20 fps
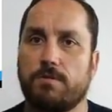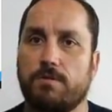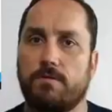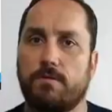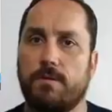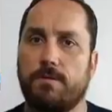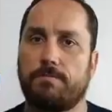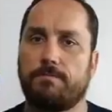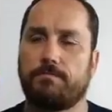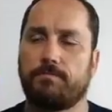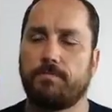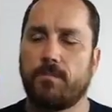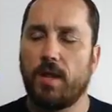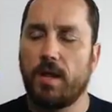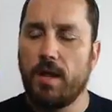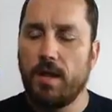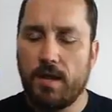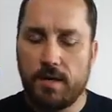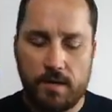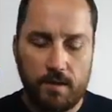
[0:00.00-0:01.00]
Now, an important thing
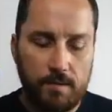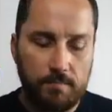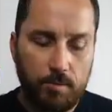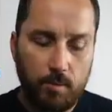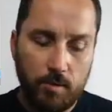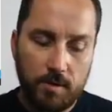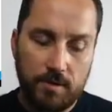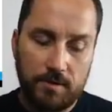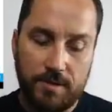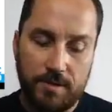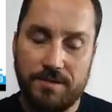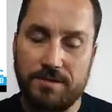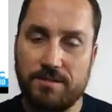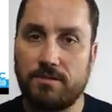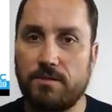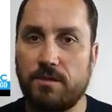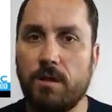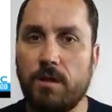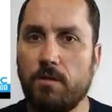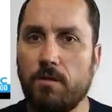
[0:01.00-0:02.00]
to know is,
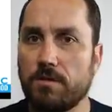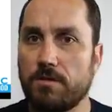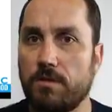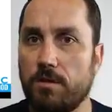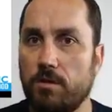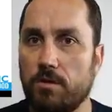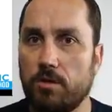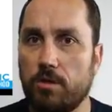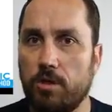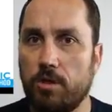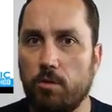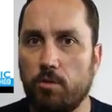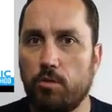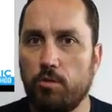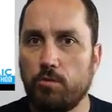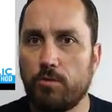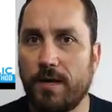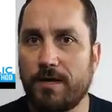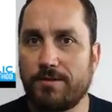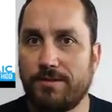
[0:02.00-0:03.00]
who actually said
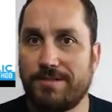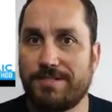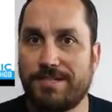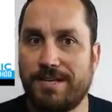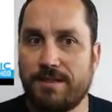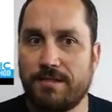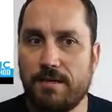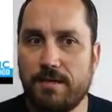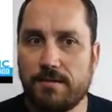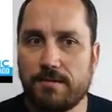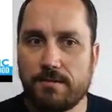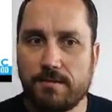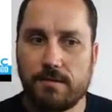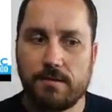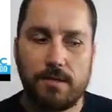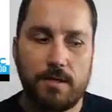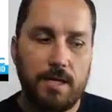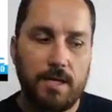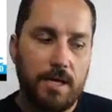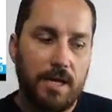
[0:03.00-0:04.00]
this? It's
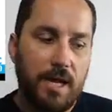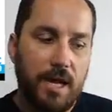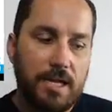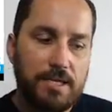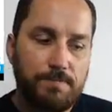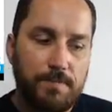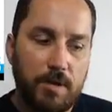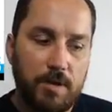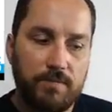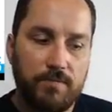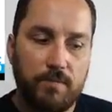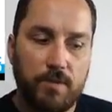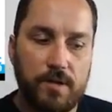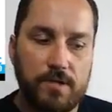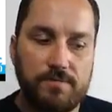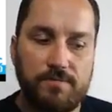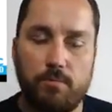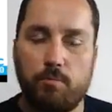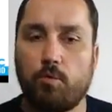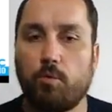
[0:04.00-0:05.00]
paraphrased from Roy Disney
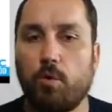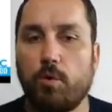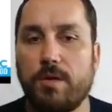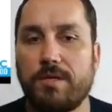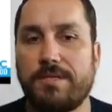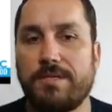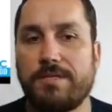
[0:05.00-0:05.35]
Jr.